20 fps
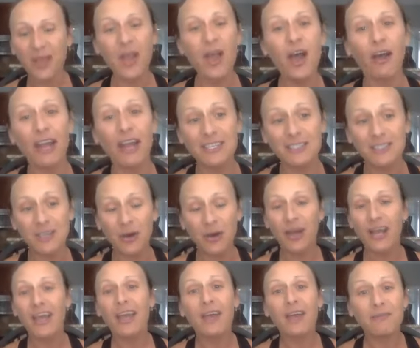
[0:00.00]
All right. So
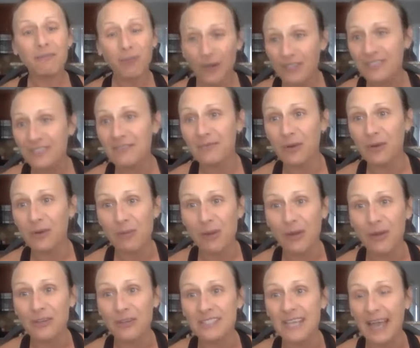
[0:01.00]
first and
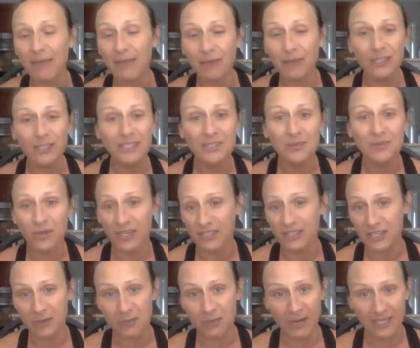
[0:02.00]
foremost, I really just want to
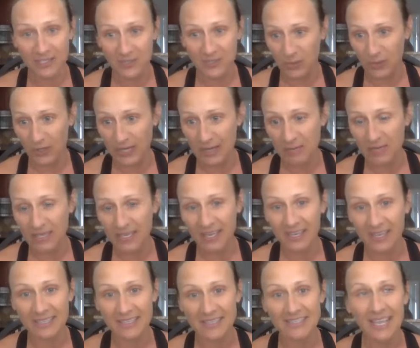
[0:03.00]
share my story,
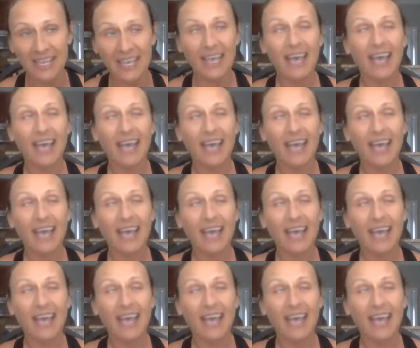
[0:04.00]
because